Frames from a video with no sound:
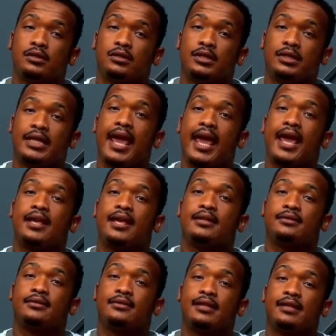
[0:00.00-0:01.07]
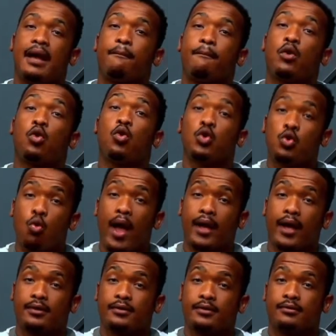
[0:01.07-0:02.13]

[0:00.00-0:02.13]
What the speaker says: There is some good works